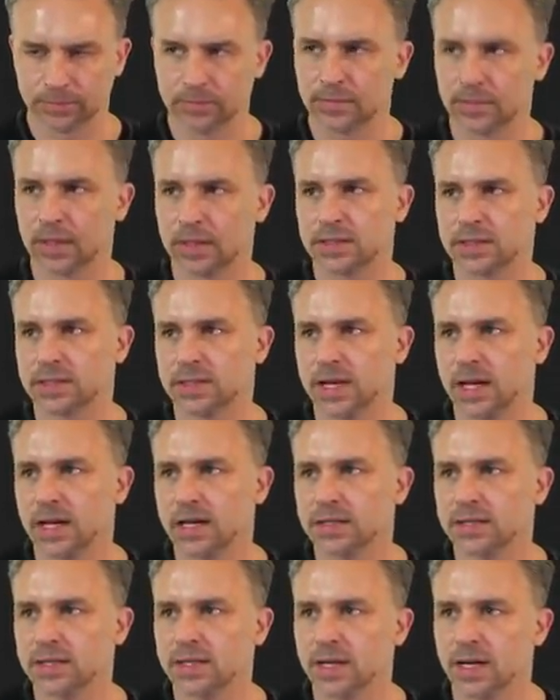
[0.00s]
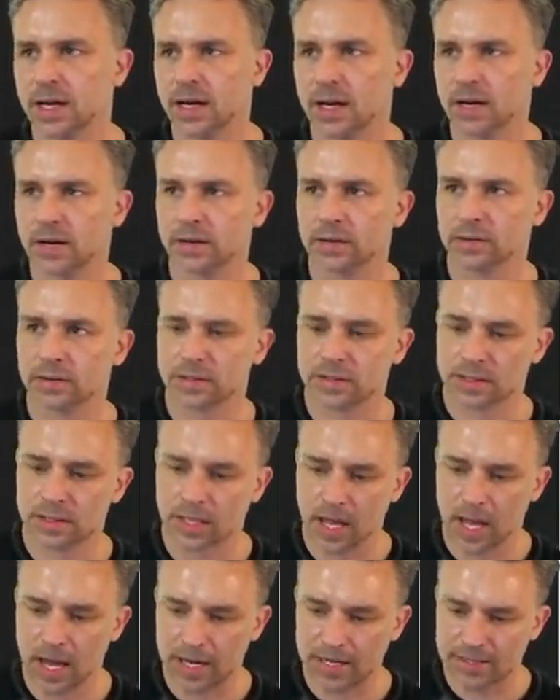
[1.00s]
Stays there.
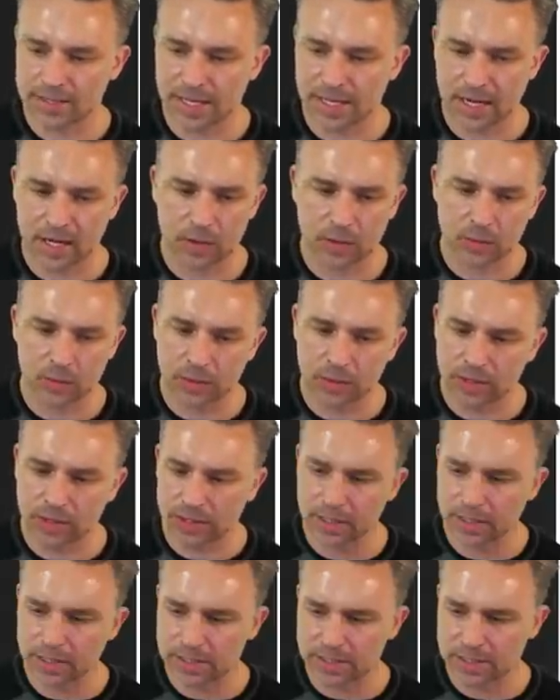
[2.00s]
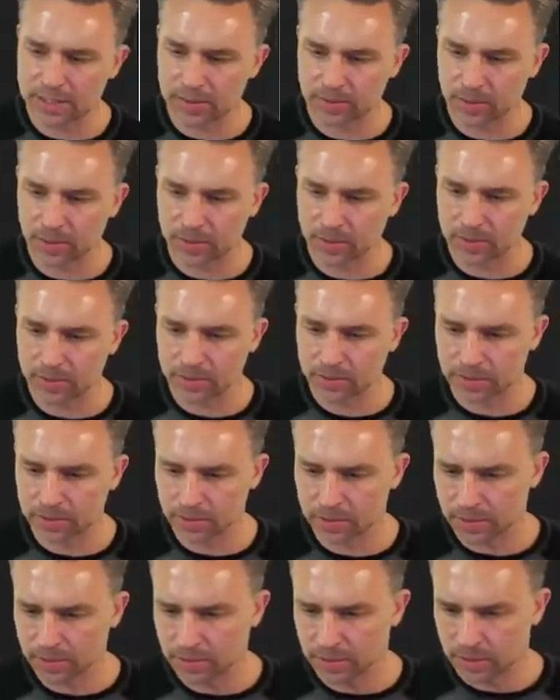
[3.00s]
Slides out. Really simple.
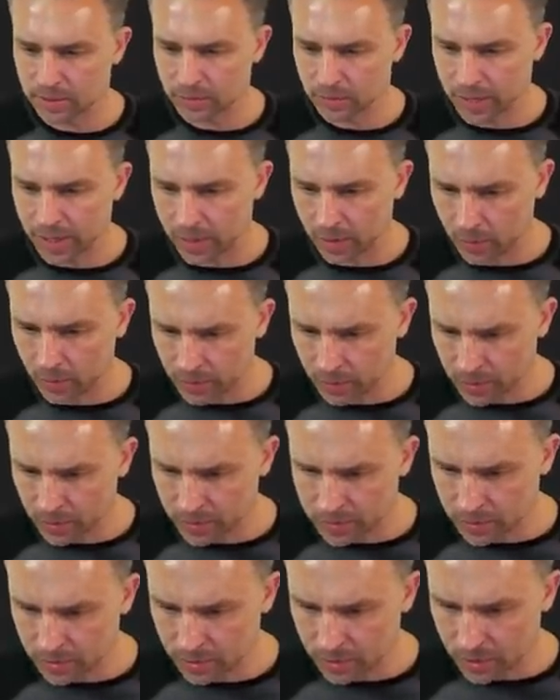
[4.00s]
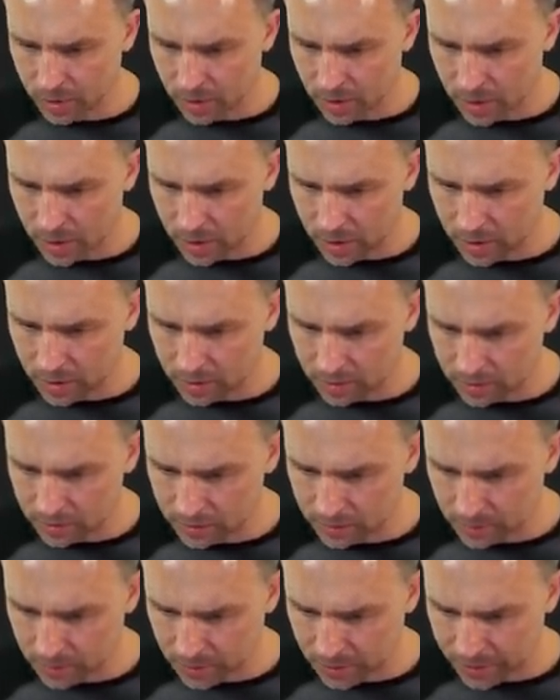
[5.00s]
Right. We will turn on
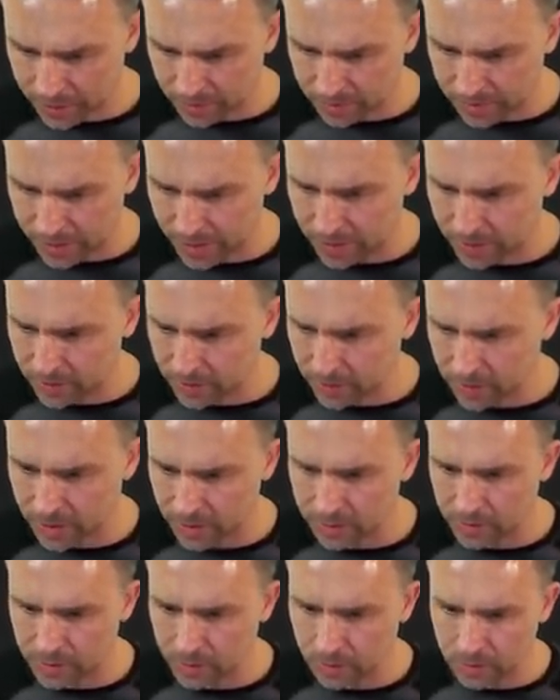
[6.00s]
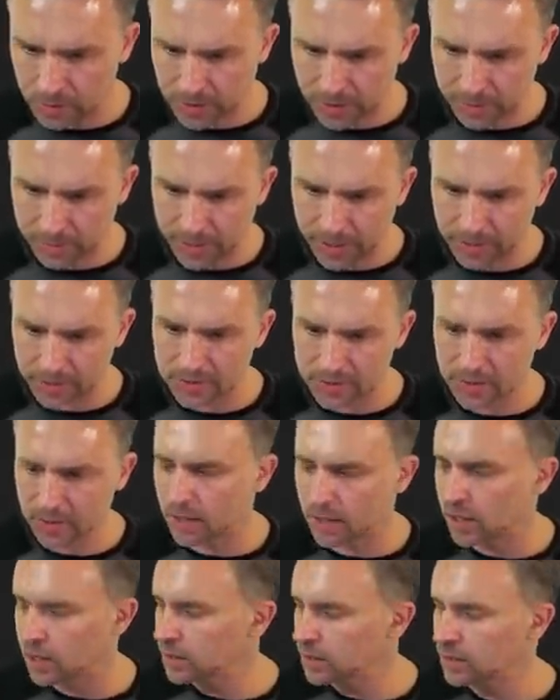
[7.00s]
loop playback. Okay, loop playback is
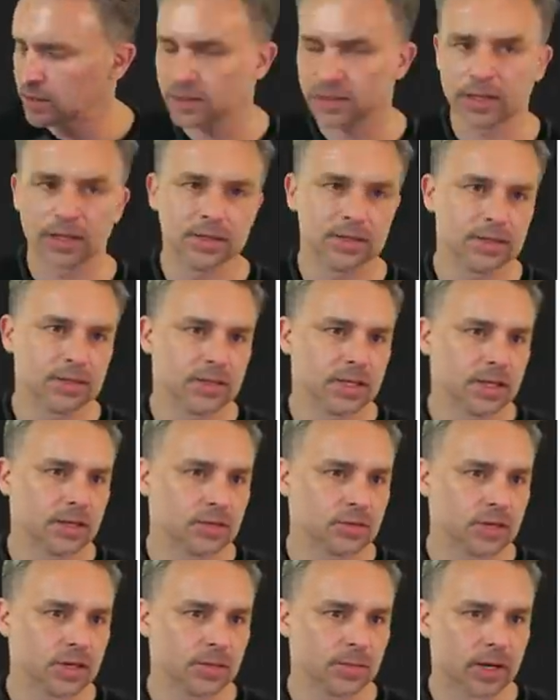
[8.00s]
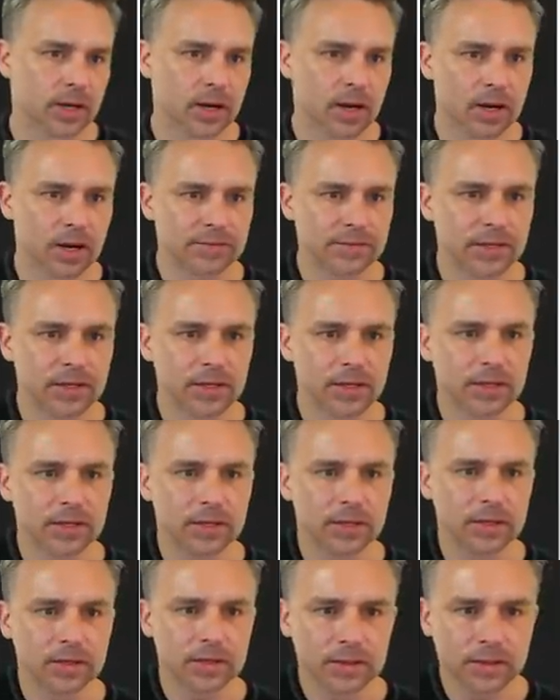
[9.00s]
on. Can take a drink of my coffee.
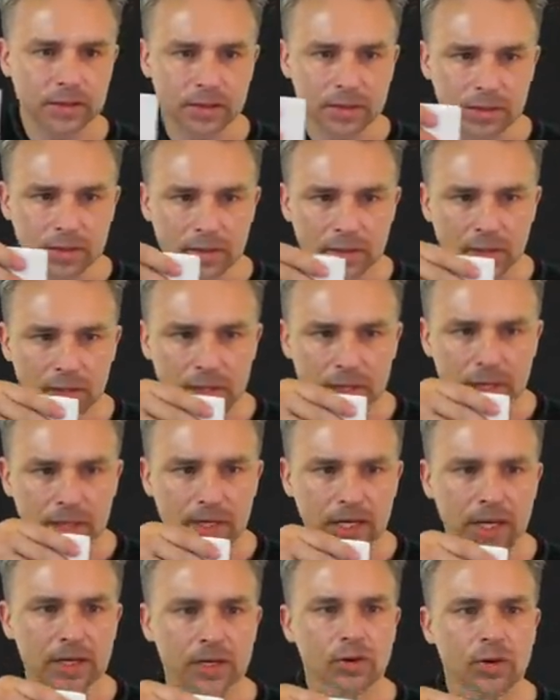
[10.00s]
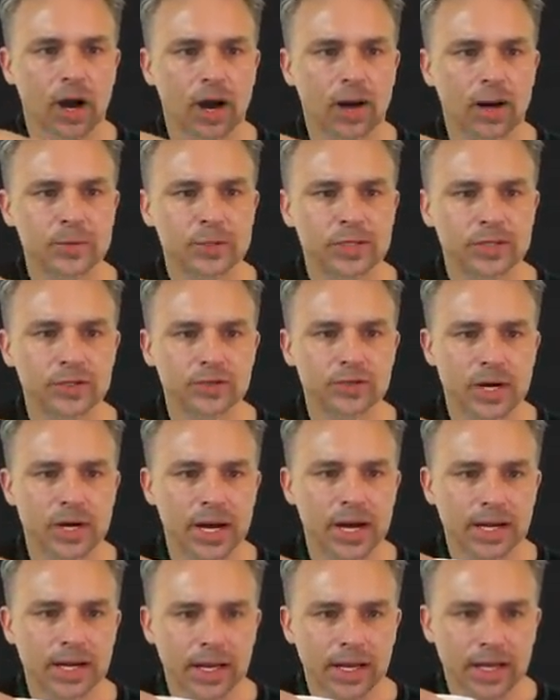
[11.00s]
Can you option
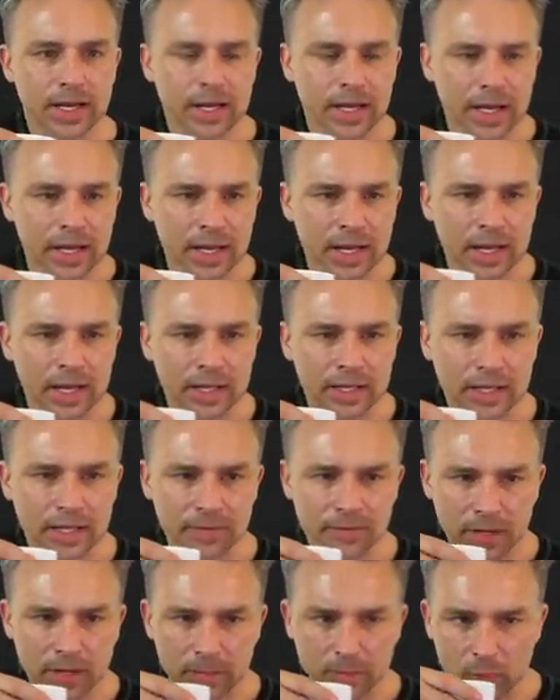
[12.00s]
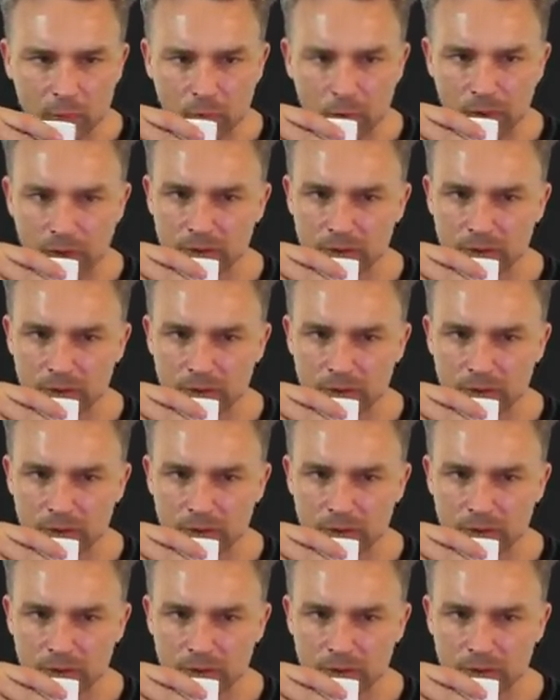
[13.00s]
drag a, a keyframe? We could